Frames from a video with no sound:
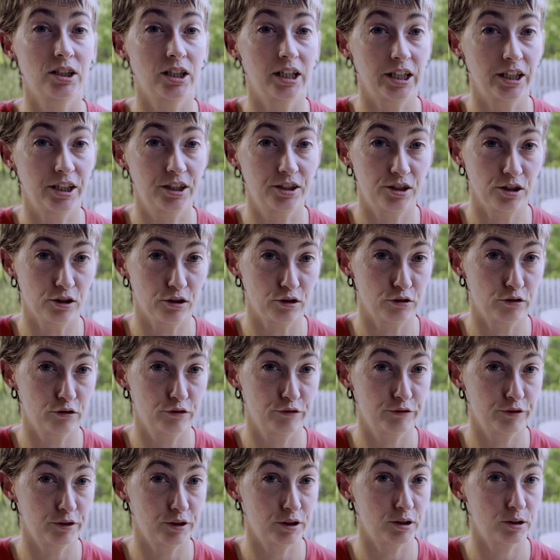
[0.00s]
like dog
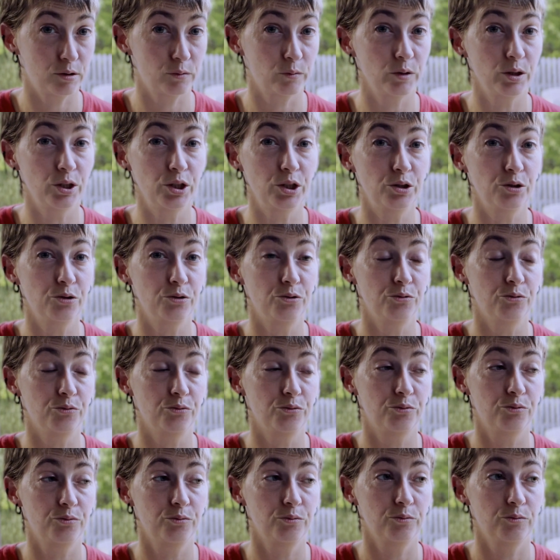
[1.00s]
fur when you
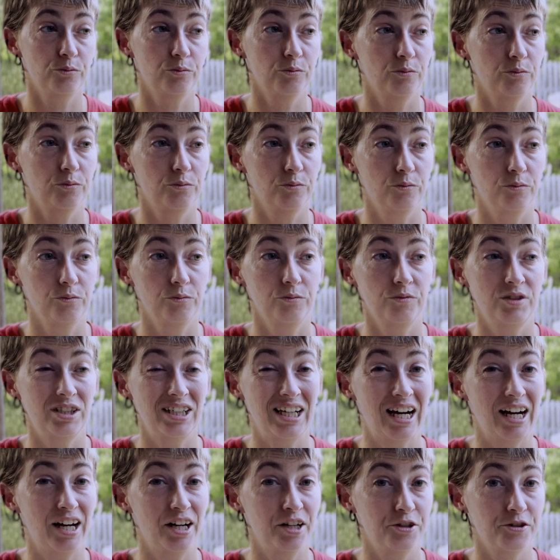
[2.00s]

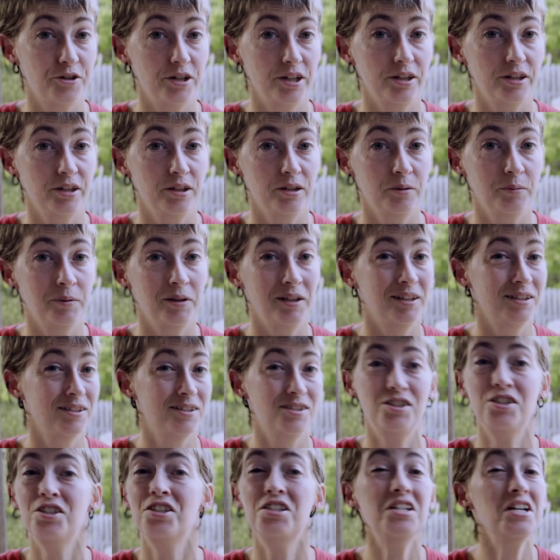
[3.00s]
dehydrate them, and it's
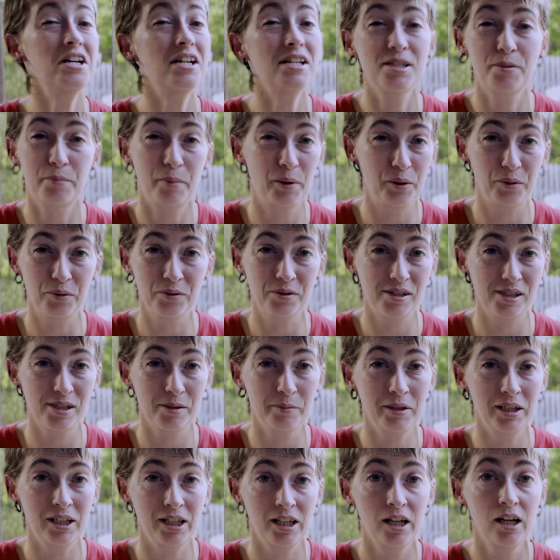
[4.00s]
just not as potent to
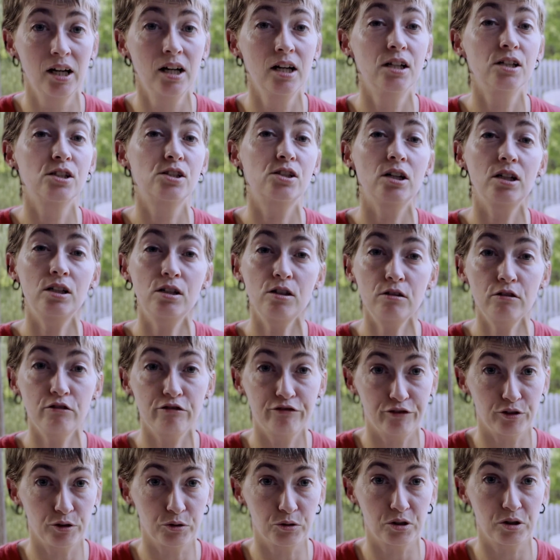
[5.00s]
me. So I do the
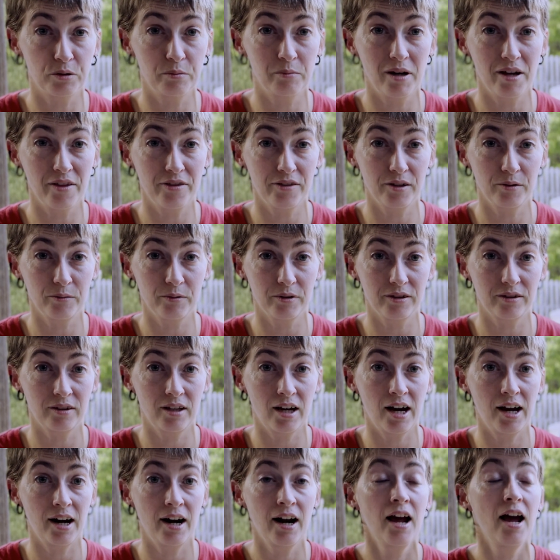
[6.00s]
folk method with
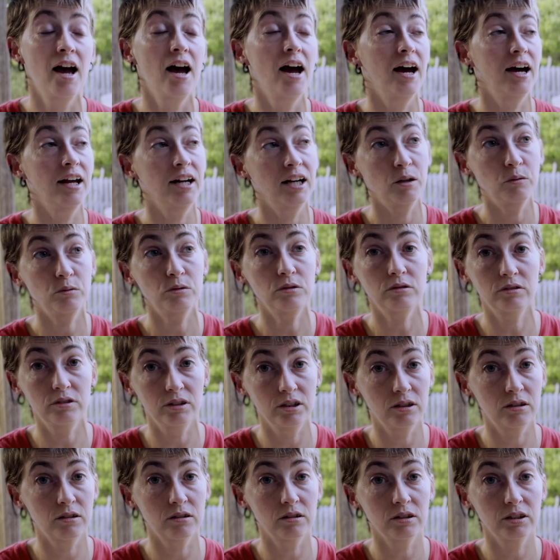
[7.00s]
that, and I will
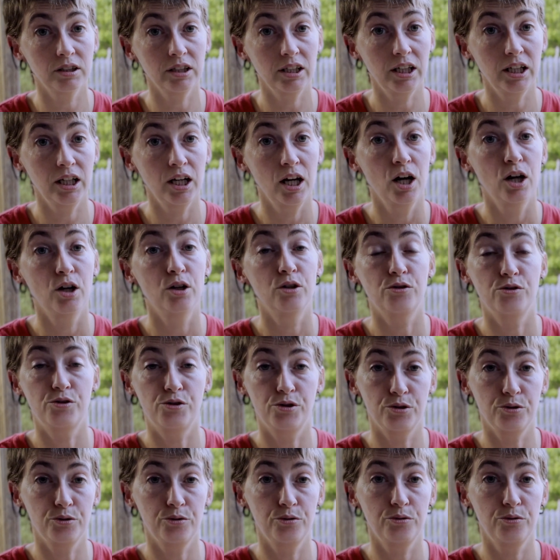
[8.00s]
literally
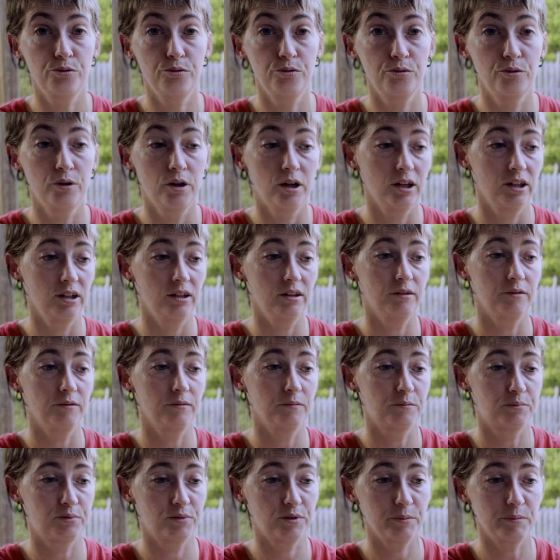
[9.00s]
do
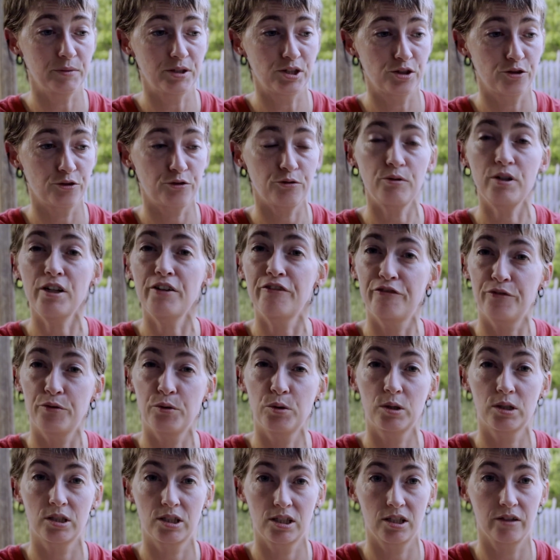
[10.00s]
pretty much
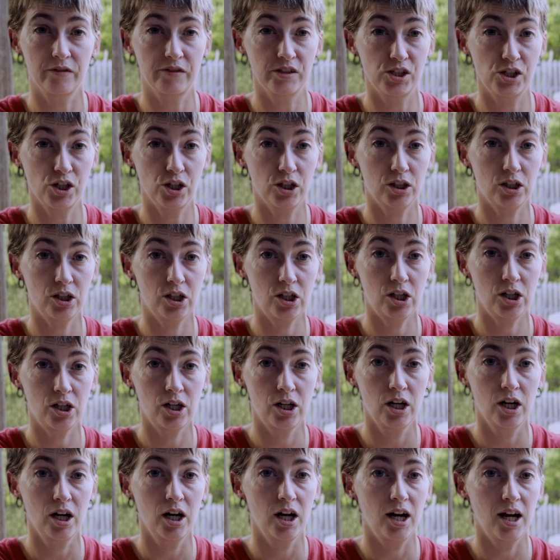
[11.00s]
3/4 of a jar
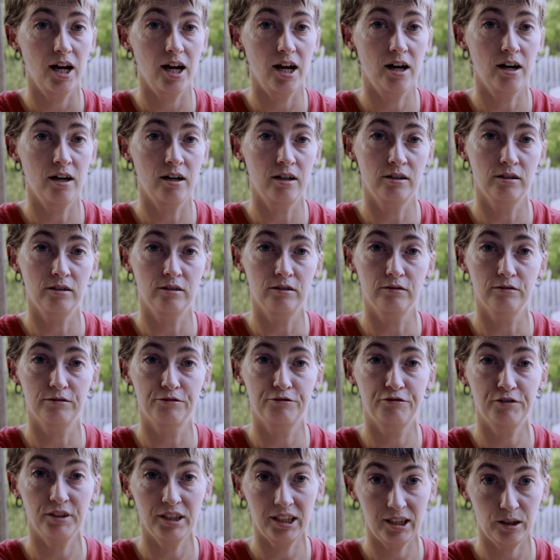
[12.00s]
of
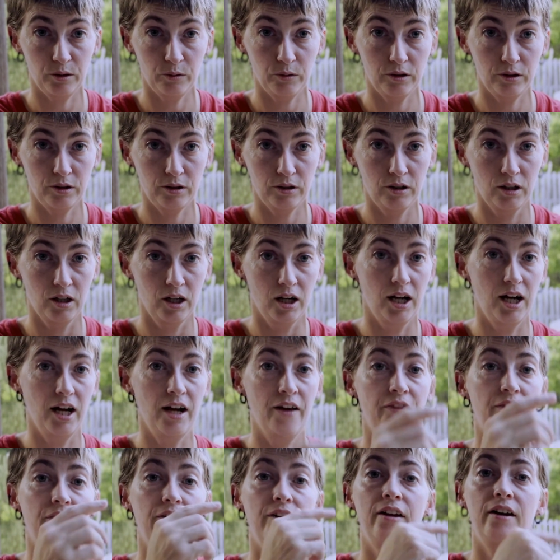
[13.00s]
flour,
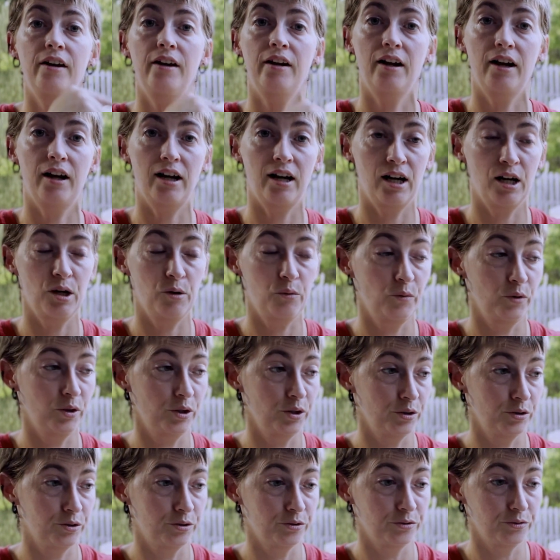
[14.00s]
and then I
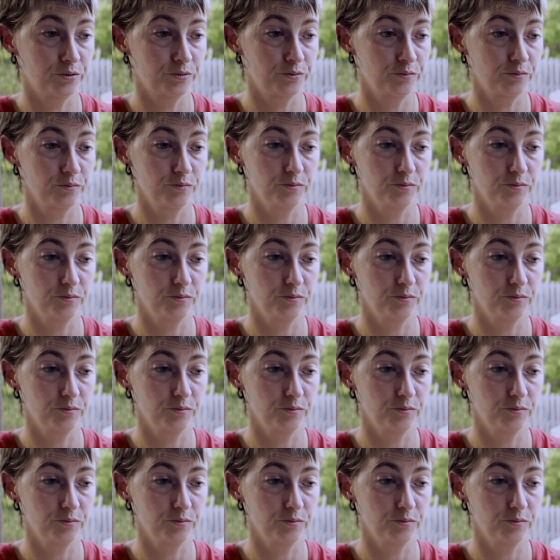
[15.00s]
will